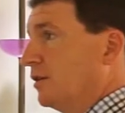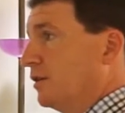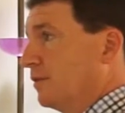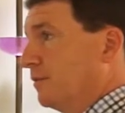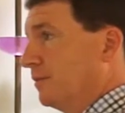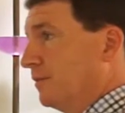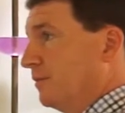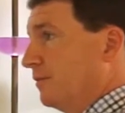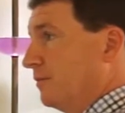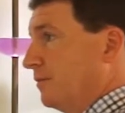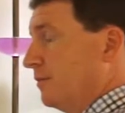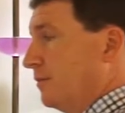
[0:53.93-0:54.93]

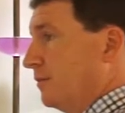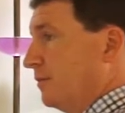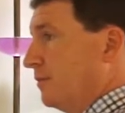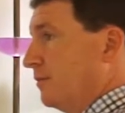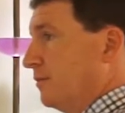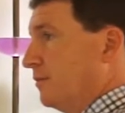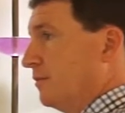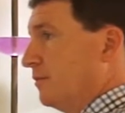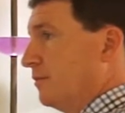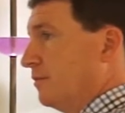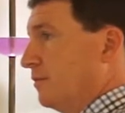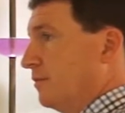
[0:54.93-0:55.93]

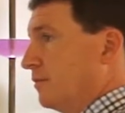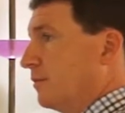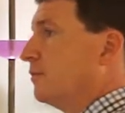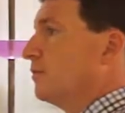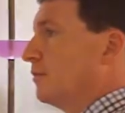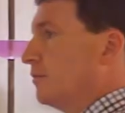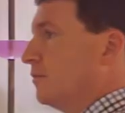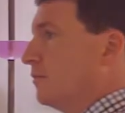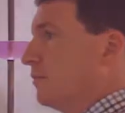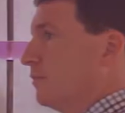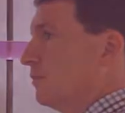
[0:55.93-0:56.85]
No words are spoken by the person on screen.